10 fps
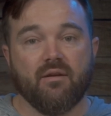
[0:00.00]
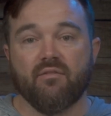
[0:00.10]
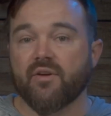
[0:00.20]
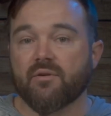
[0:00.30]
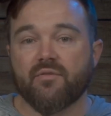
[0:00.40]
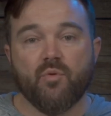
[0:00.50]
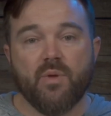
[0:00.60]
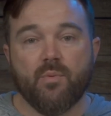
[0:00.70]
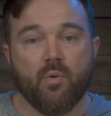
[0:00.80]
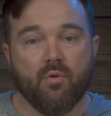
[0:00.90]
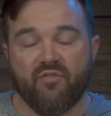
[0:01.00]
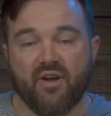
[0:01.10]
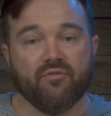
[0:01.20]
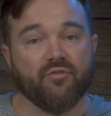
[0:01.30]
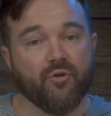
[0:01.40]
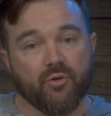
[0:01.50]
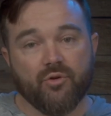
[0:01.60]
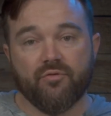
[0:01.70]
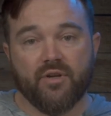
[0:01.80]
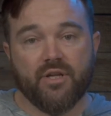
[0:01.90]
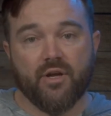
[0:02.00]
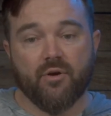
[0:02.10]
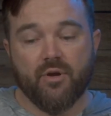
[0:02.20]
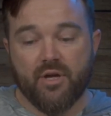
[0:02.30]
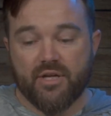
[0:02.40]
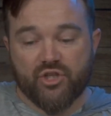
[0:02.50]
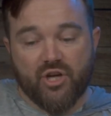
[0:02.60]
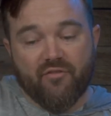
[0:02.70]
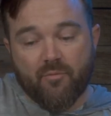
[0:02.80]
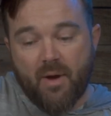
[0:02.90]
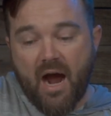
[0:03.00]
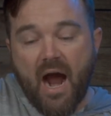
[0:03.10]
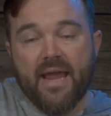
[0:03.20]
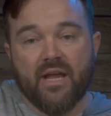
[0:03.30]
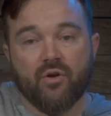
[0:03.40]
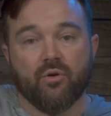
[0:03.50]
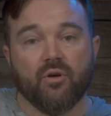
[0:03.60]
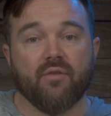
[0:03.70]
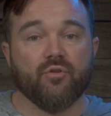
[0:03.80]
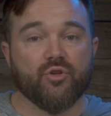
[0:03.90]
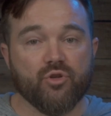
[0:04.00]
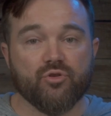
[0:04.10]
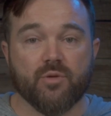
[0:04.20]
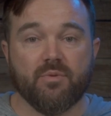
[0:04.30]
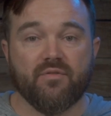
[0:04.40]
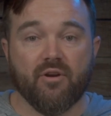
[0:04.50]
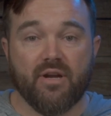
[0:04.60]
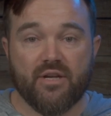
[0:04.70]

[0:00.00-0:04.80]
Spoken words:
Very few people will find vertical video shot from a high angle of your children to be very